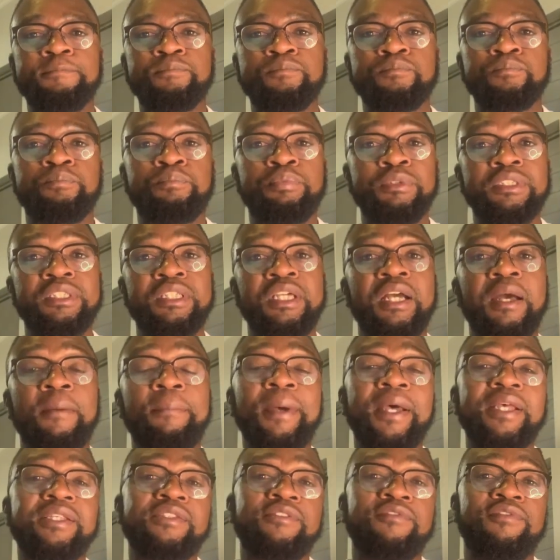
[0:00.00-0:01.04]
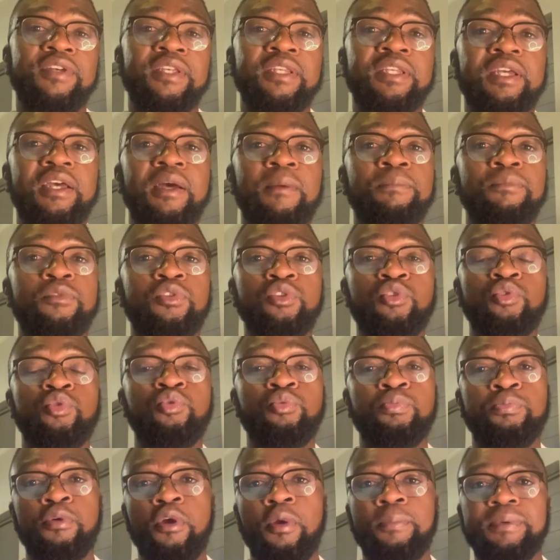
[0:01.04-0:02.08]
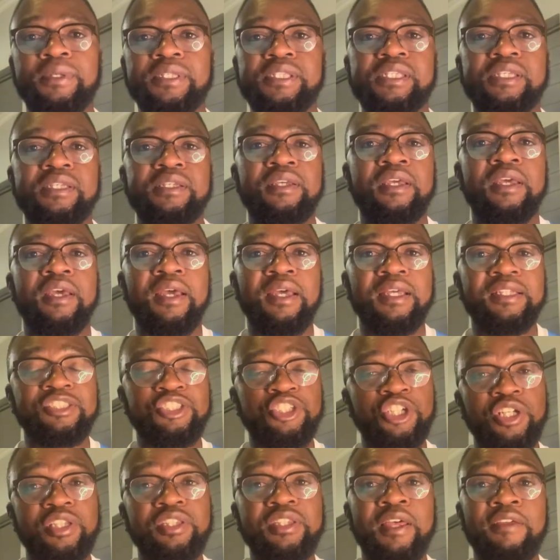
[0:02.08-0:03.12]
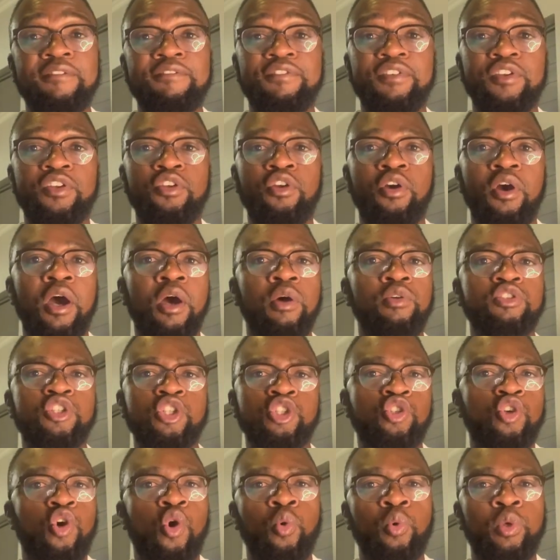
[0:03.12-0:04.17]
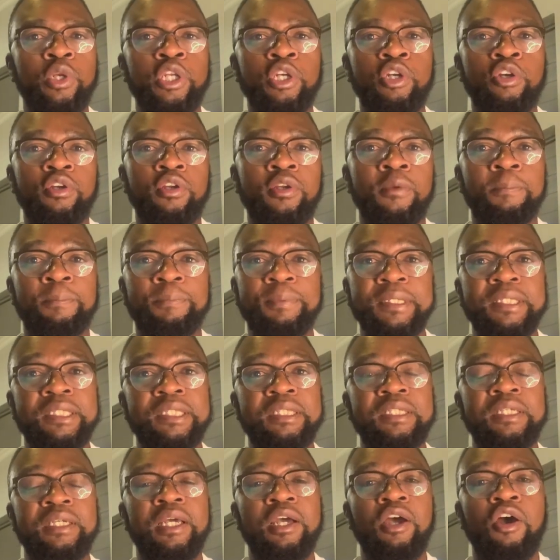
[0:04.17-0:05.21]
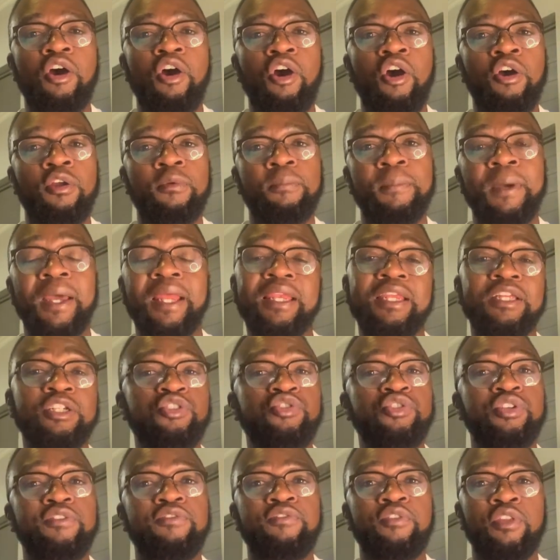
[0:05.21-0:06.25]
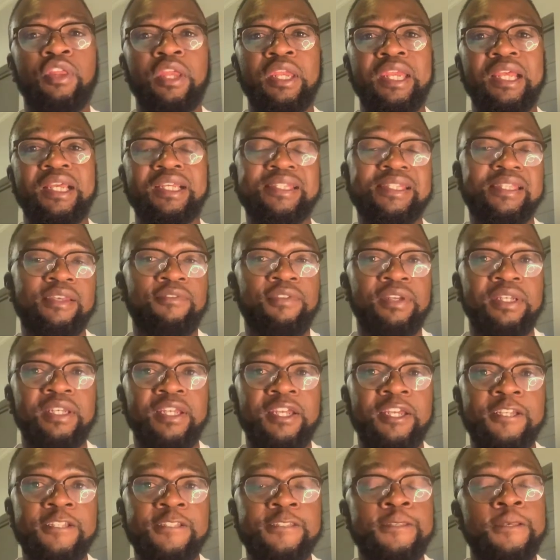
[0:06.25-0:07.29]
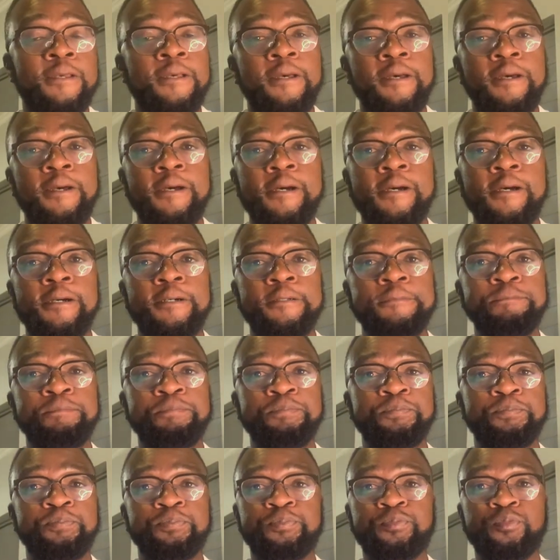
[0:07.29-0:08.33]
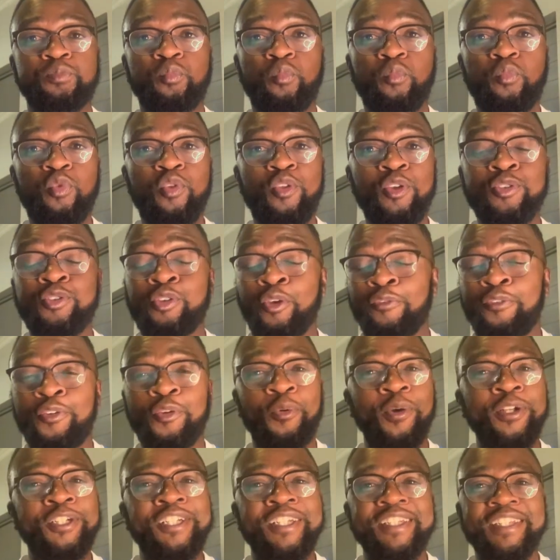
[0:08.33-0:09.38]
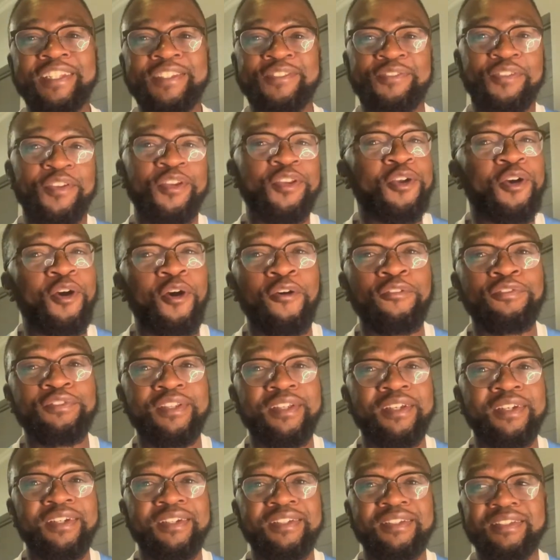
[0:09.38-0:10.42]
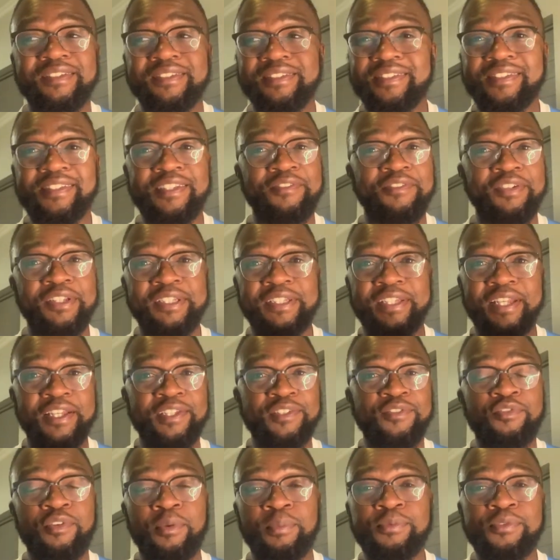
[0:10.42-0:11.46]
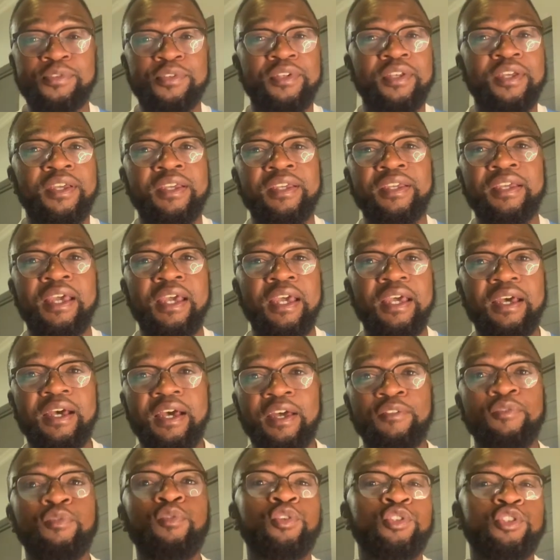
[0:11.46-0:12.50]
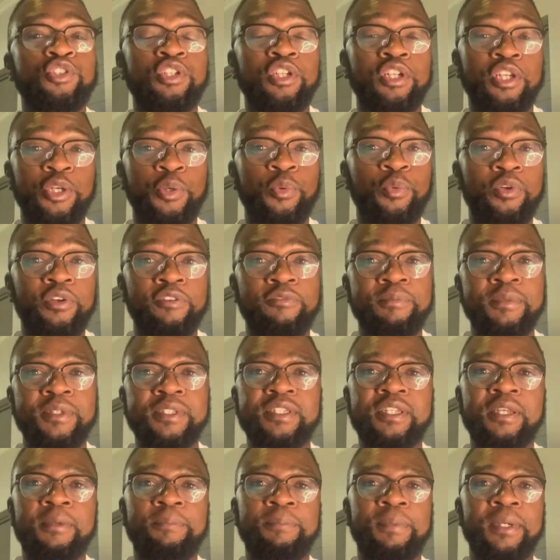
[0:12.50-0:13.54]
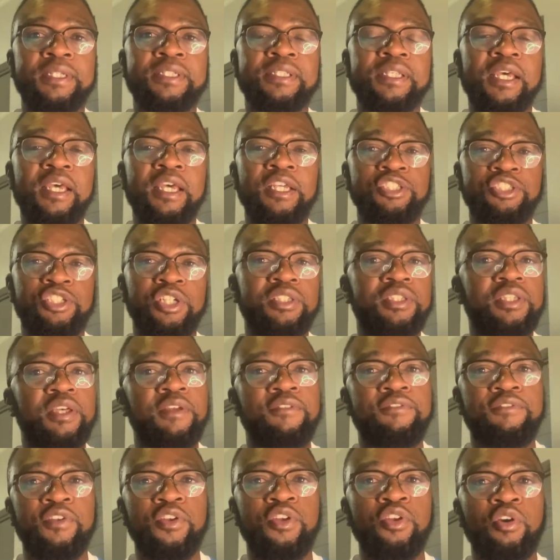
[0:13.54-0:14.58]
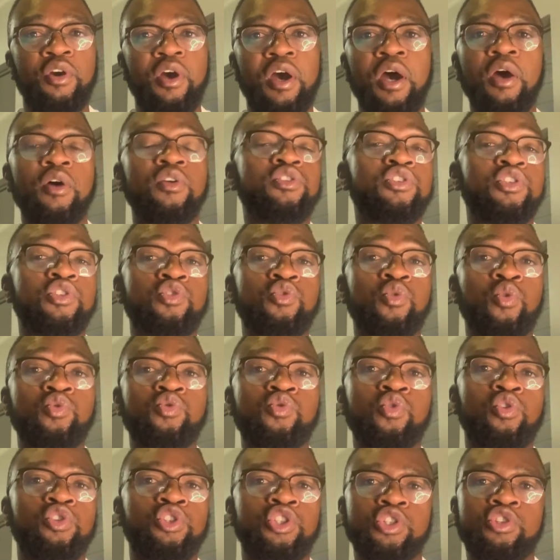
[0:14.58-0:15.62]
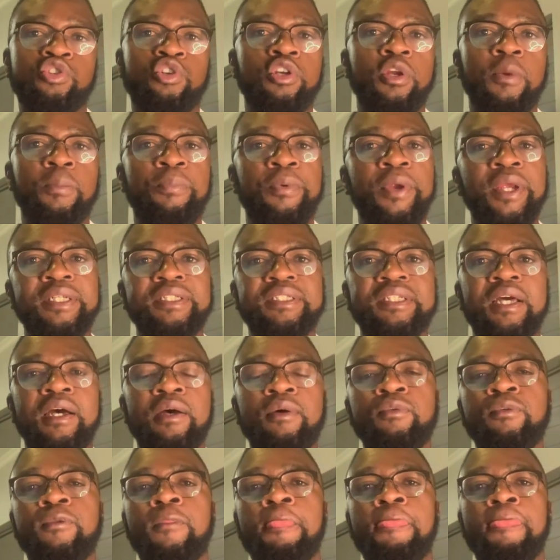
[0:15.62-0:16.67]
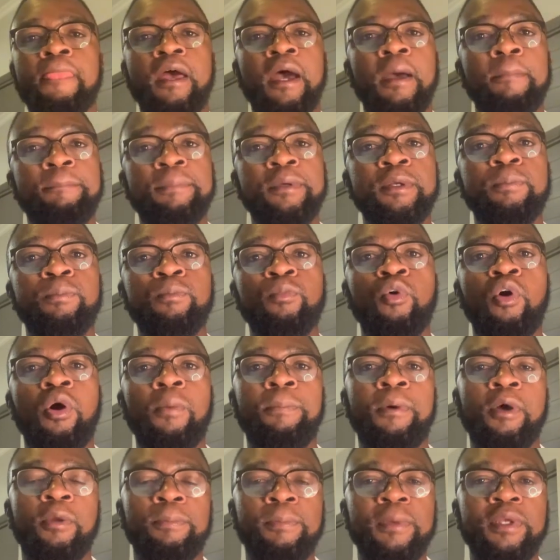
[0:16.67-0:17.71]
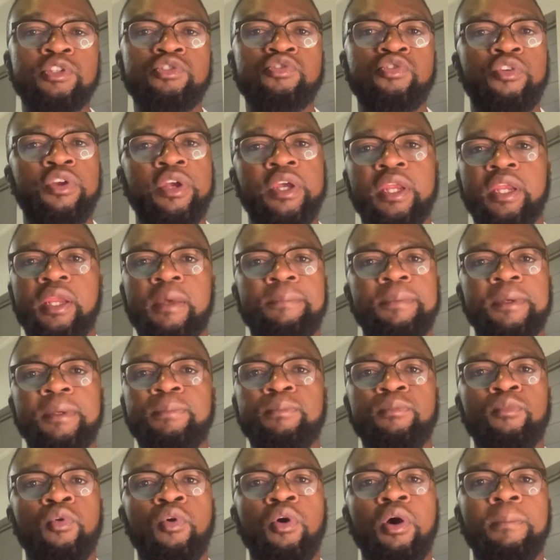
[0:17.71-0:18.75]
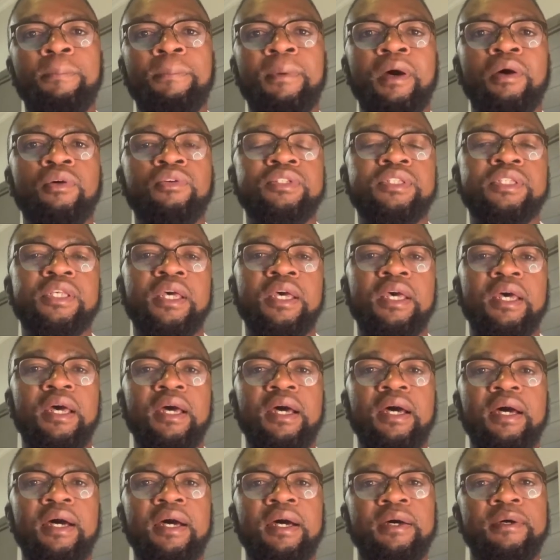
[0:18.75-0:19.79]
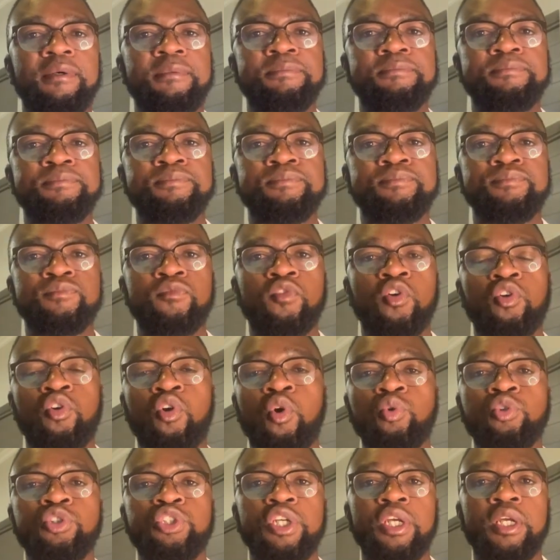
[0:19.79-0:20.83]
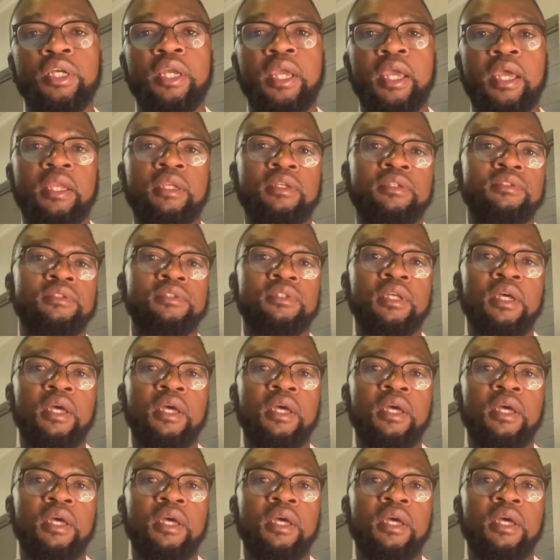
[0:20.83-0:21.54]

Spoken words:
Building a Passive Income Through Property. Check that video out. It's only going to be on my link tree for the next 7 days. So if you're watching this video after 7 days from today, unfortunately you would have missed it, but check that video out. It's also just going to break down a bit more about mentoring and a bit more about the coaching and